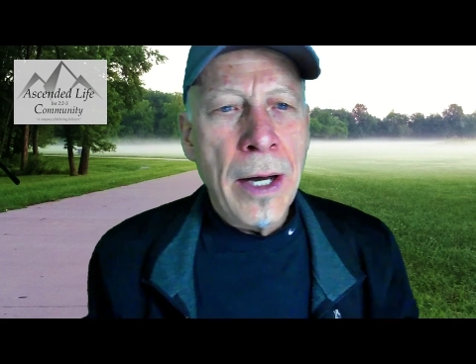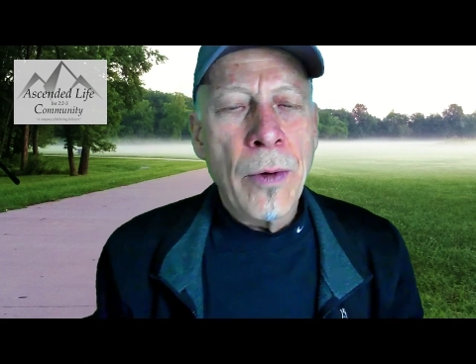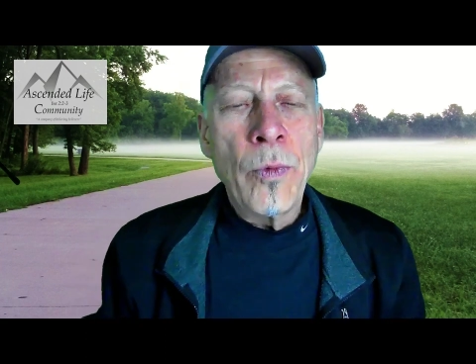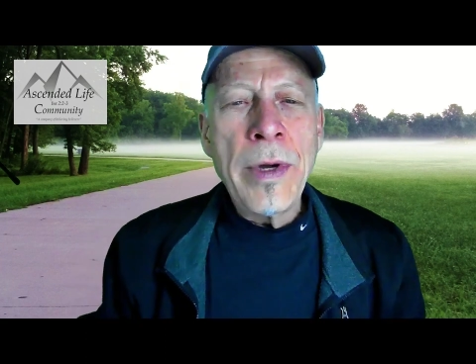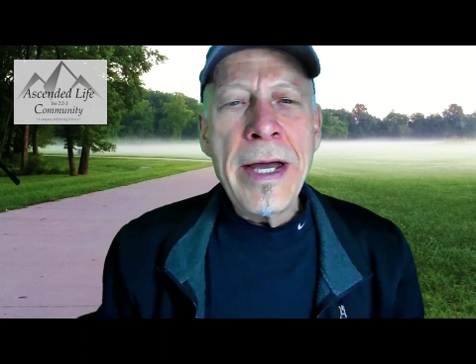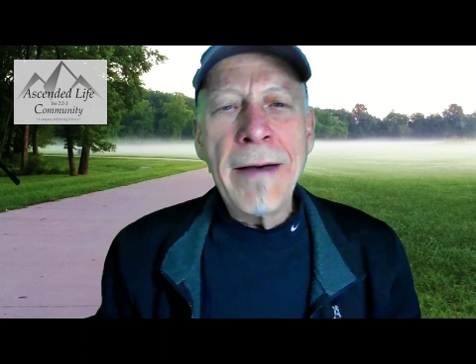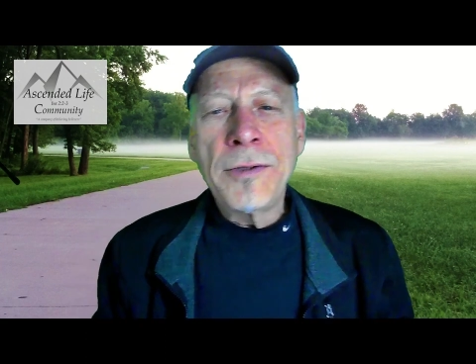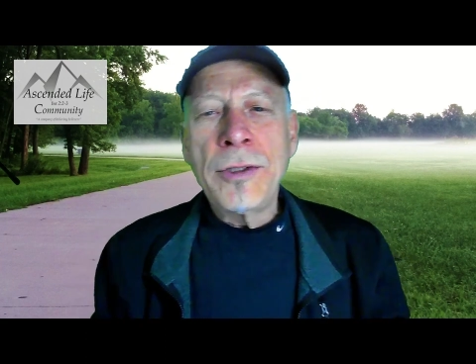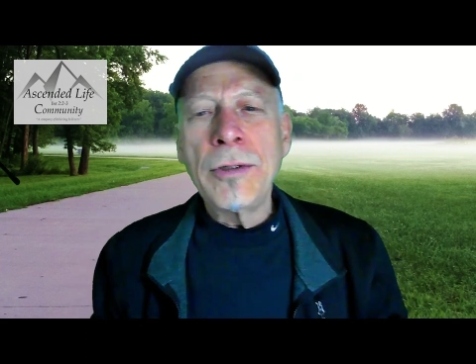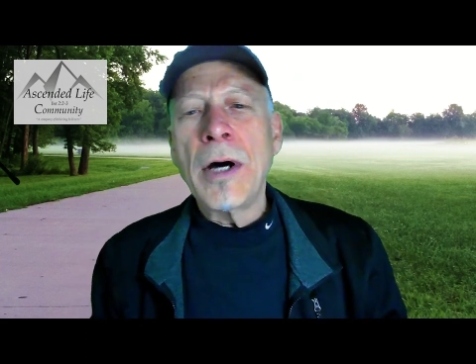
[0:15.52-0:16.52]
uh, we
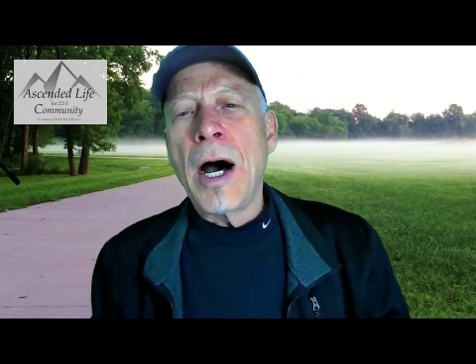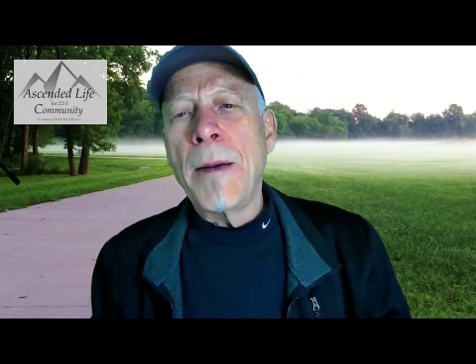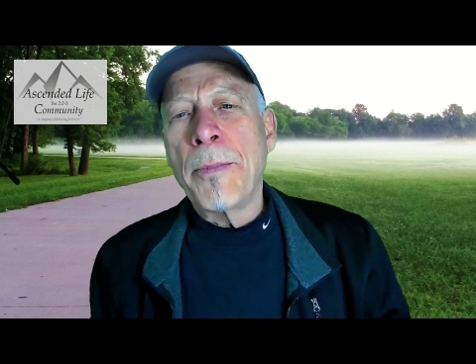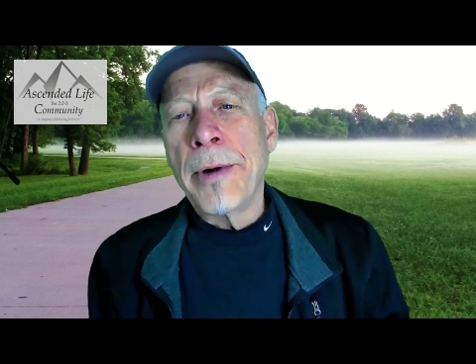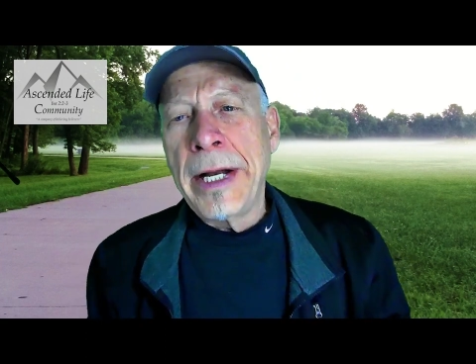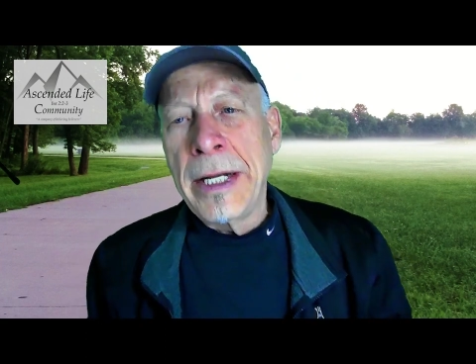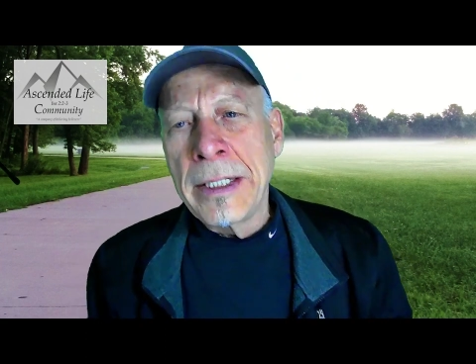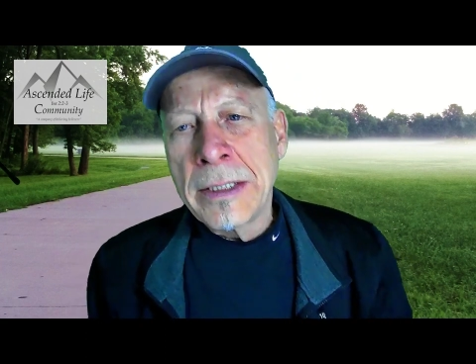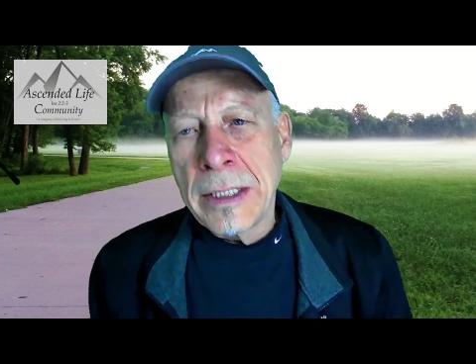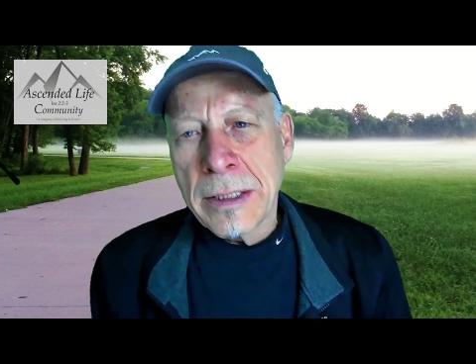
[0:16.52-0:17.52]
have two
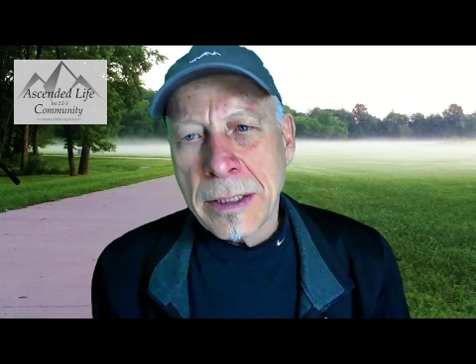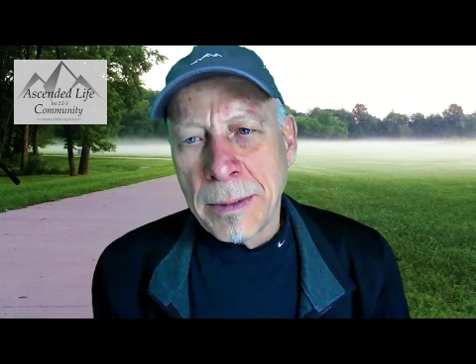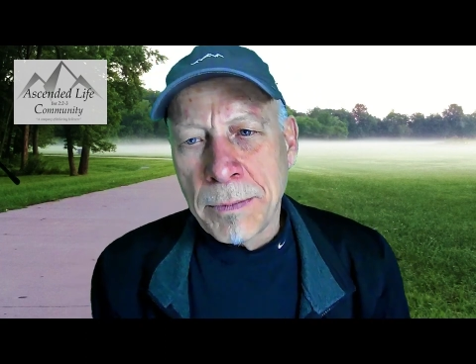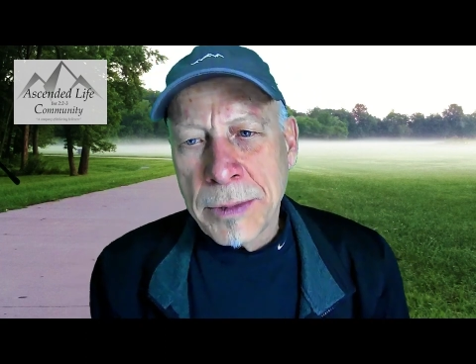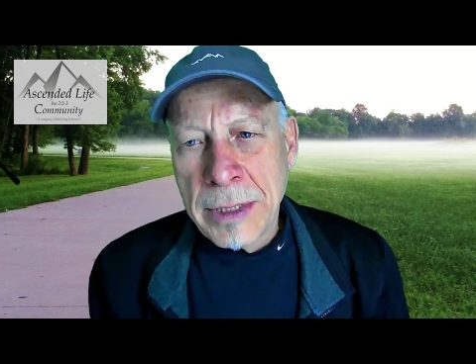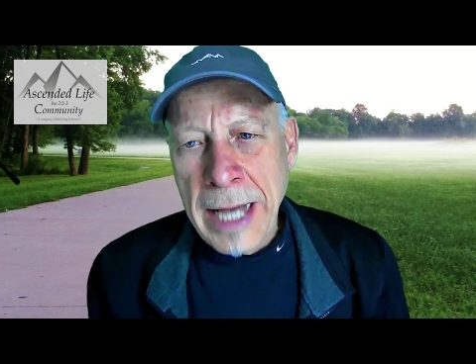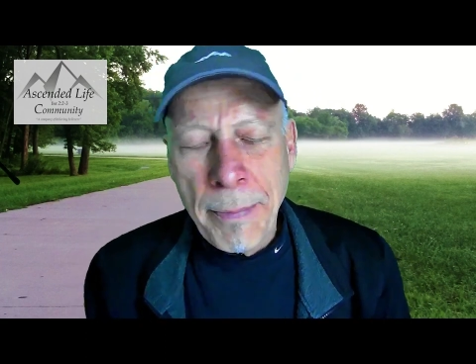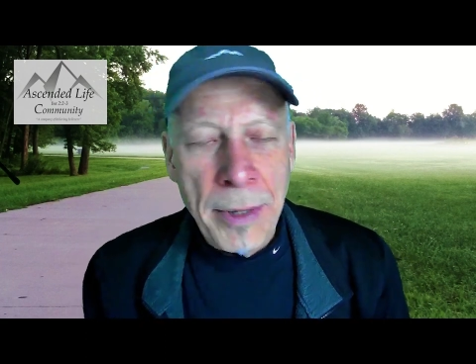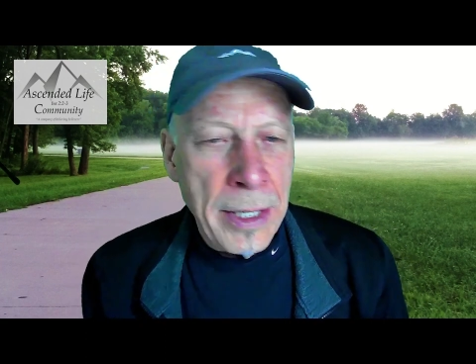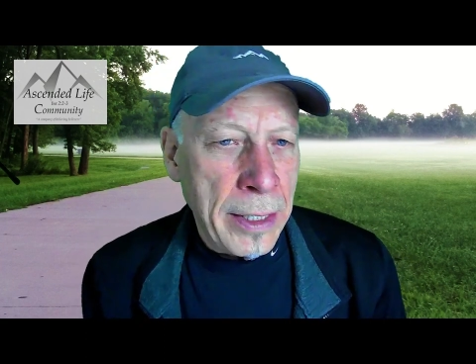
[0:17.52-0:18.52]
operating systems
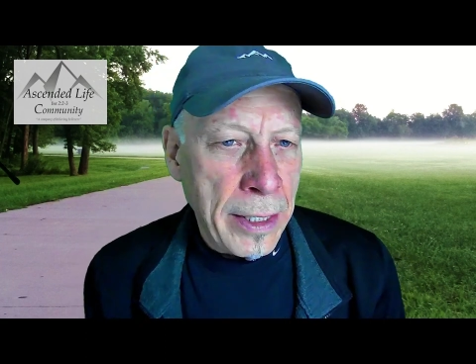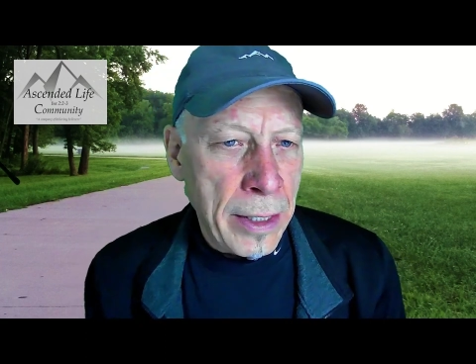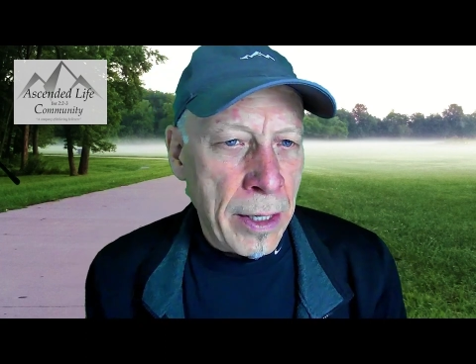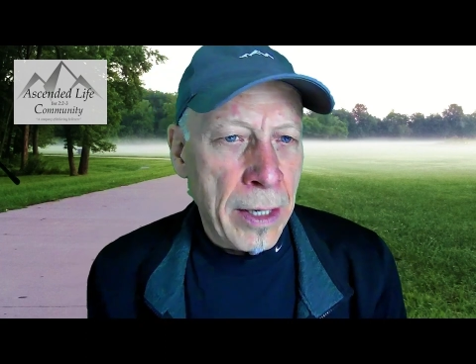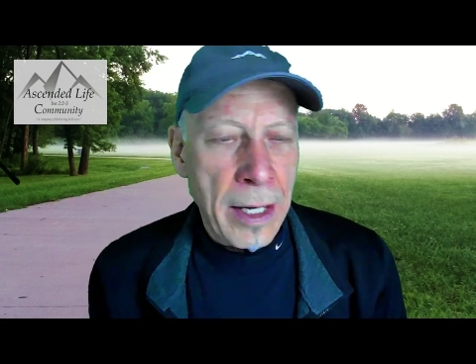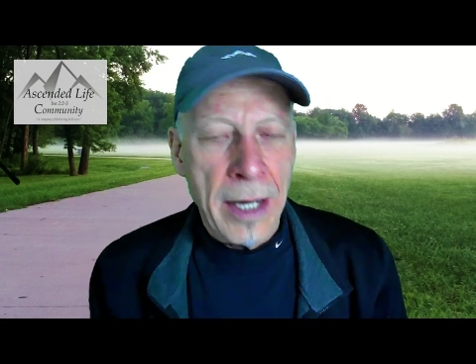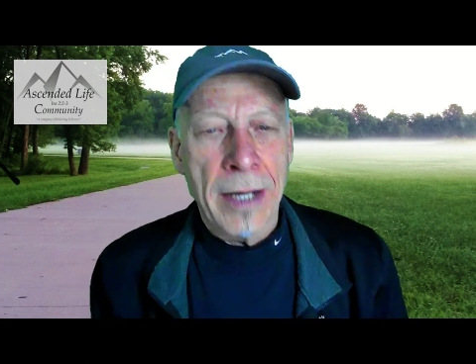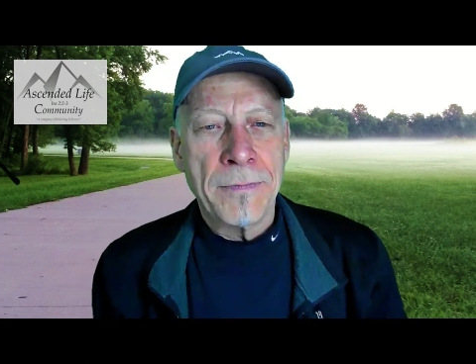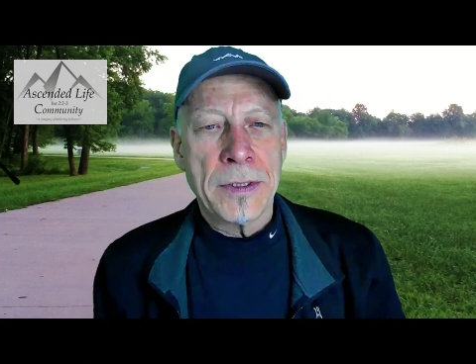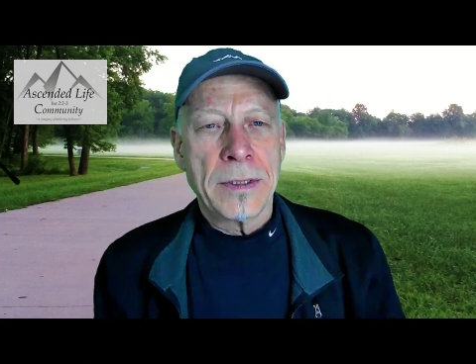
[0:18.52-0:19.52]
happening in our
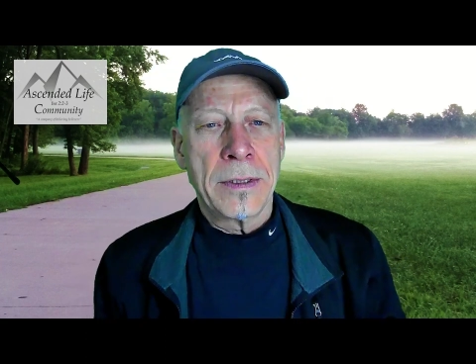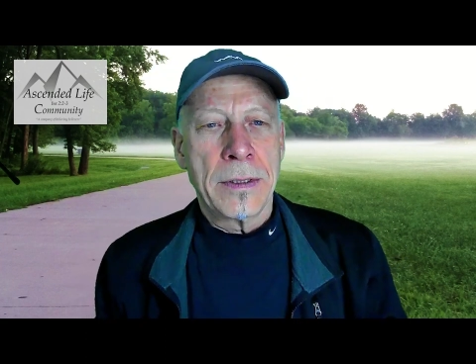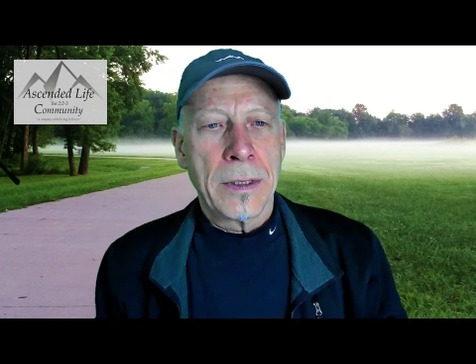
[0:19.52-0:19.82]
lives.